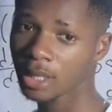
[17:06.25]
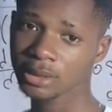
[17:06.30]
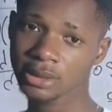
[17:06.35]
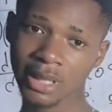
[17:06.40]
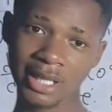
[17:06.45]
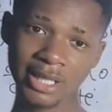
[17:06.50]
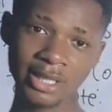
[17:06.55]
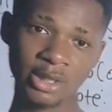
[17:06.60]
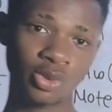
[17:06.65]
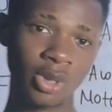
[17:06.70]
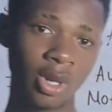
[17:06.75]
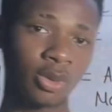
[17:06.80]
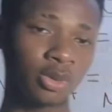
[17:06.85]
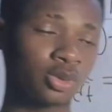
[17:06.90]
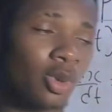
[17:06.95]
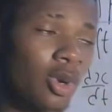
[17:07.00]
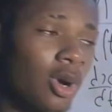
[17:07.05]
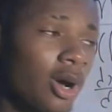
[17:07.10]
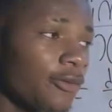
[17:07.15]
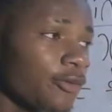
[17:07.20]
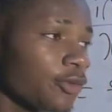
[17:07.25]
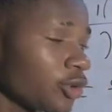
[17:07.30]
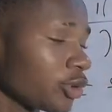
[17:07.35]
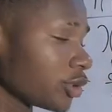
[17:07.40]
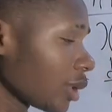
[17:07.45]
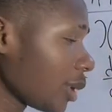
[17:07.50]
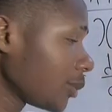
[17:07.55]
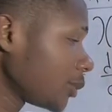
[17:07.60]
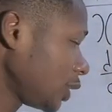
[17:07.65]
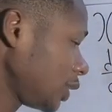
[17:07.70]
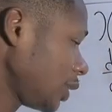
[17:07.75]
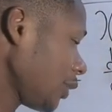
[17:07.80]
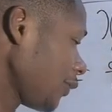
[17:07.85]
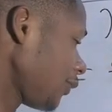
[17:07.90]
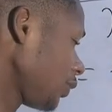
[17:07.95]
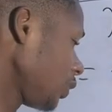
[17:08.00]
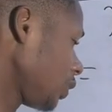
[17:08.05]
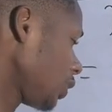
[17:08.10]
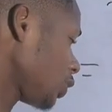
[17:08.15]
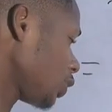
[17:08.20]
That is why we don't have to count the
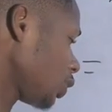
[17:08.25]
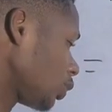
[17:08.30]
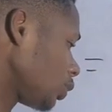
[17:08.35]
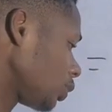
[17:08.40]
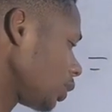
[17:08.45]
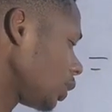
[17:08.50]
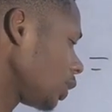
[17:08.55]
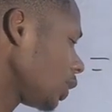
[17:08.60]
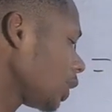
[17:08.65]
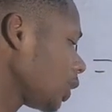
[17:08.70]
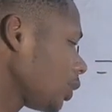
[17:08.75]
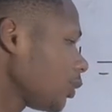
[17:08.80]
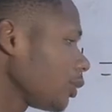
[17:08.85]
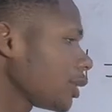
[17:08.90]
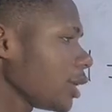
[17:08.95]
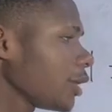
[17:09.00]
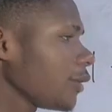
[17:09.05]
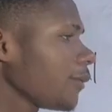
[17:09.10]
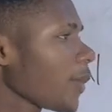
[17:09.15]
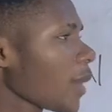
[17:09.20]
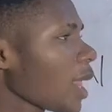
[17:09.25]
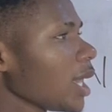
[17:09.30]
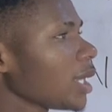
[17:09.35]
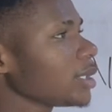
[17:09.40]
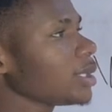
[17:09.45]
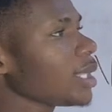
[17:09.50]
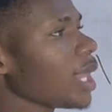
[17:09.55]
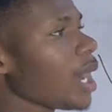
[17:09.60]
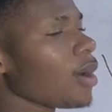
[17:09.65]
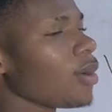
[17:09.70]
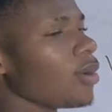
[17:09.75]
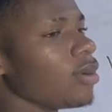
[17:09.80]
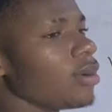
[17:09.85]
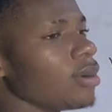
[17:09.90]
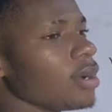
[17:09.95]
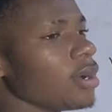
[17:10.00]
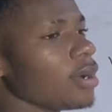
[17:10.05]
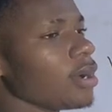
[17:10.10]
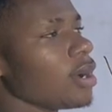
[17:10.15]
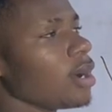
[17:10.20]
definition. Okay,
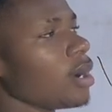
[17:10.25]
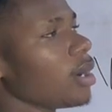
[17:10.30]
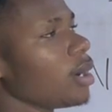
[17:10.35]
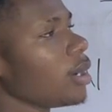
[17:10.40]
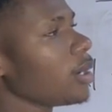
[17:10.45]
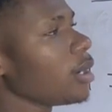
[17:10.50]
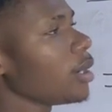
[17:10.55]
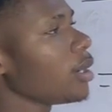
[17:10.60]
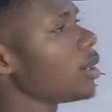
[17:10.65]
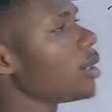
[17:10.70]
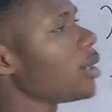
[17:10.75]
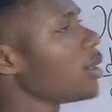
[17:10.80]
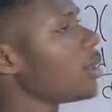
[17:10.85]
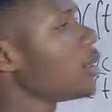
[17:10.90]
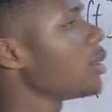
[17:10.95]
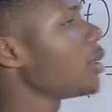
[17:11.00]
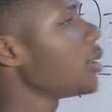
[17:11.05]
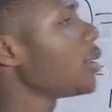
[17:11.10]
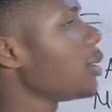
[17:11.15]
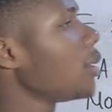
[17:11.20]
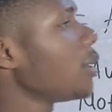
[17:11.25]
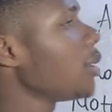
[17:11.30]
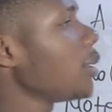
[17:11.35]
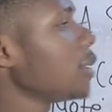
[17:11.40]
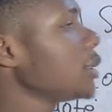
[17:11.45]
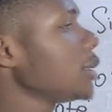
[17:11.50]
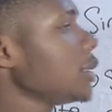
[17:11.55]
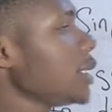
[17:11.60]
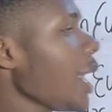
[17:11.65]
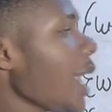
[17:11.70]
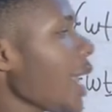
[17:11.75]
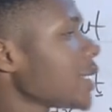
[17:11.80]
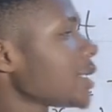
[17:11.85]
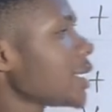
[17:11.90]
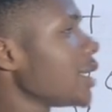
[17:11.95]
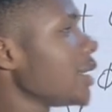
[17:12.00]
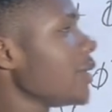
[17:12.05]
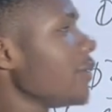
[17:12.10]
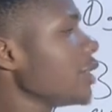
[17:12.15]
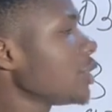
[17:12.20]
now the
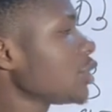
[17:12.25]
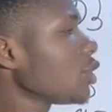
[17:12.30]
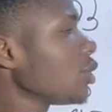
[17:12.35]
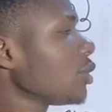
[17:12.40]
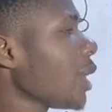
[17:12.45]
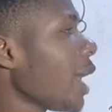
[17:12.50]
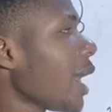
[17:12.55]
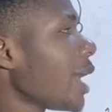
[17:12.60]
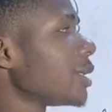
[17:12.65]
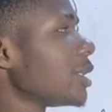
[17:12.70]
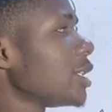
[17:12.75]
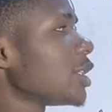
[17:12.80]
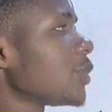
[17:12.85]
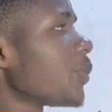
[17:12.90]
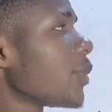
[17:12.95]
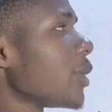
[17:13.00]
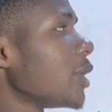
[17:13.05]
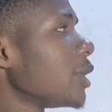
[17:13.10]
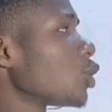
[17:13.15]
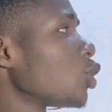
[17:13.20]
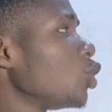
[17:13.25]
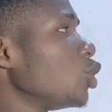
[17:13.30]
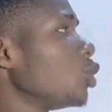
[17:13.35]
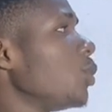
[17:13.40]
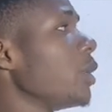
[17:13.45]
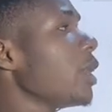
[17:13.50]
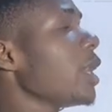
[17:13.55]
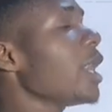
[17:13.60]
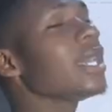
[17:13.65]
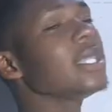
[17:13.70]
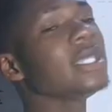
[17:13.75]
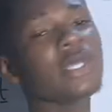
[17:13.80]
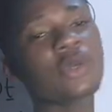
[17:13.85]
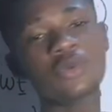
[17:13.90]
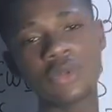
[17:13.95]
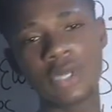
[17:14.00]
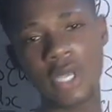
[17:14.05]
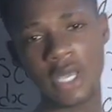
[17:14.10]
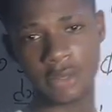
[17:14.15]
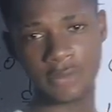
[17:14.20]
acceleration at this point could be
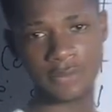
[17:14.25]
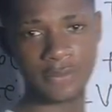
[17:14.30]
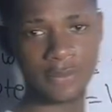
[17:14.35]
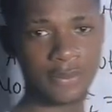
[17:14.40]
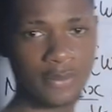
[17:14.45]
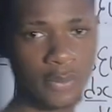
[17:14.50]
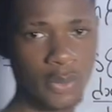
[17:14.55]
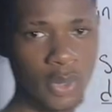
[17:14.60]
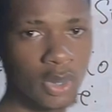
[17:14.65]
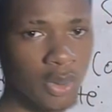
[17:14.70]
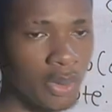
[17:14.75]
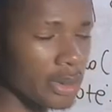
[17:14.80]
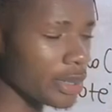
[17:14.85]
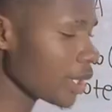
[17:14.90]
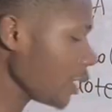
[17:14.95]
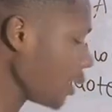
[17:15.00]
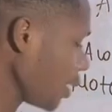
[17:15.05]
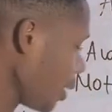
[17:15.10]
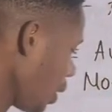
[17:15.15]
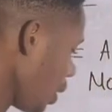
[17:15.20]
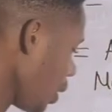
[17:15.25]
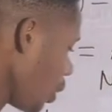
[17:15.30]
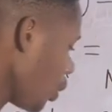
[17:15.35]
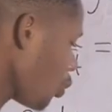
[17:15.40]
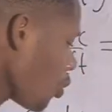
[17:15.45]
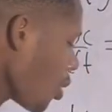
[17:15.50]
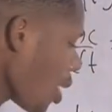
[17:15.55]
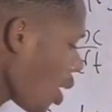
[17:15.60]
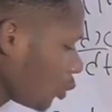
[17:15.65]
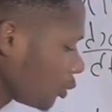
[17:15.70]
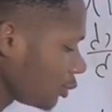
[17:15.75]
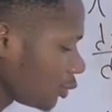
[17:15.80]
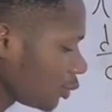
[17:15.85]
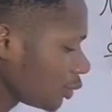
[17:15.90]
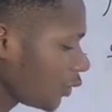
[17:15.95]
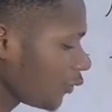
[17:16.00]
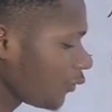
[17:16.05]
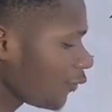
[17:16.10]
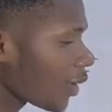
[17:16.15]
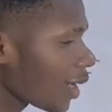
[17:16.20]
anywhere, okay, where we know
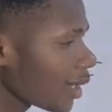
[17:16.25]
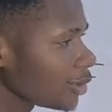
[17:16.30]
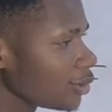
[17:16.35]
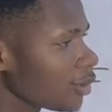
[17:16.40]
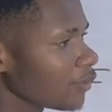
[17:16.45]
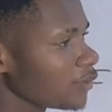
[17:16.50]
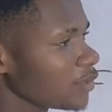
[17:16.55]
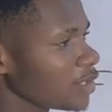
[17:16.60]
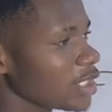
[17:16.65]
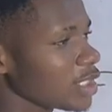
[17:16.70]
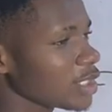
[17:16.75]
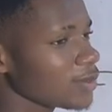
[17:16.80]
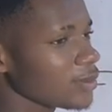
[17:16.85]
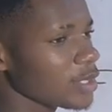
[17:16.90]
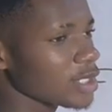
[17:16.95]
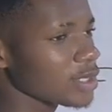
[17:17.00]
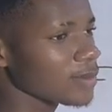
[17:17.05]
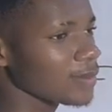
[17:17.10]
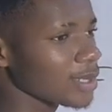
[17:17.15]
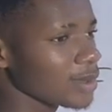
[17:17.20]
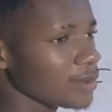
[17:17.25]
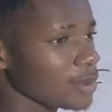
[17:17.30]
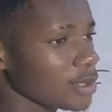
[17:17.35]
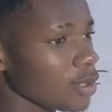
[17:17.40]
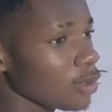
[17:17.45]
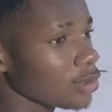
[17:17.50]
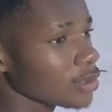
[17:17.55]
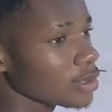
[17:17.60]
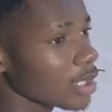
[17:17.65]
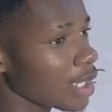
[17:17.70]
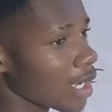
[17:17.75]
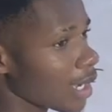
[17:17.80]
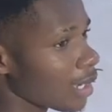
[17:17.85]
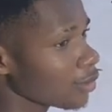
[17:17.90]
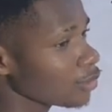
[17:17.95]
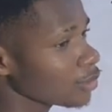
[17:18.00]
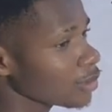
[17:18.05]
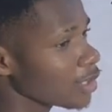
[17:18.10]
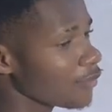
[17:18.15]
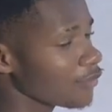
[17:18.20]
the value of the displacement because the
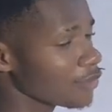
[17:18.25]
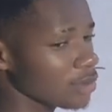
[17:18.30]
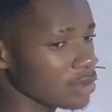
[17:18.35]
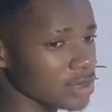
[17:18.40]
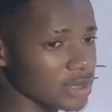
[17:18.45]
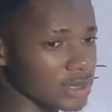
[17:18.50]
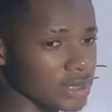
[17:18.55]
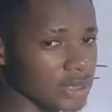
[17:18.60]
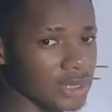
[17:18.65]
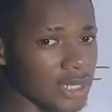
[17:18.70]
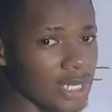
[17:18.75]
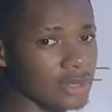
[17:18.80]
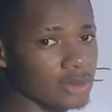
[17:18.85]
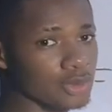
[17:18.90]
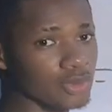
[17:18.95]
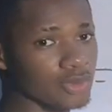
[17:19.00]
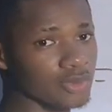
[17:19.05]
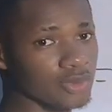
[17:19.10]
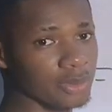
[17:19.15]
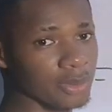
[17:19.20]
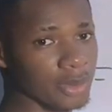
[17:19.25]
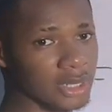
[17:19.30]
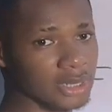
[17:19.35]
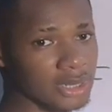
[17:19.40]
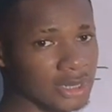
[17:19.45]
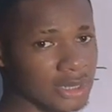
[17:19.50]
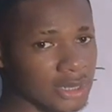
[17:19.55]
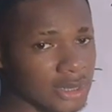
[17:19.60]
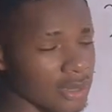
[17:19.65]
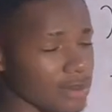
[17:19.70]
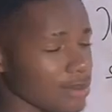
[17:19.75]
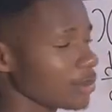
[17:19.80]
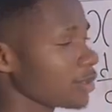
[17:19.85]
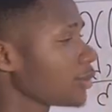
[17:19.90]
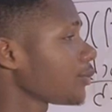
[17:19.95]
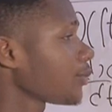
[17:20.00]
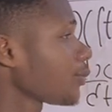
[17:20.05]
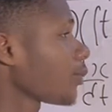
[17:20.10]
angular velocity tends to remain the same.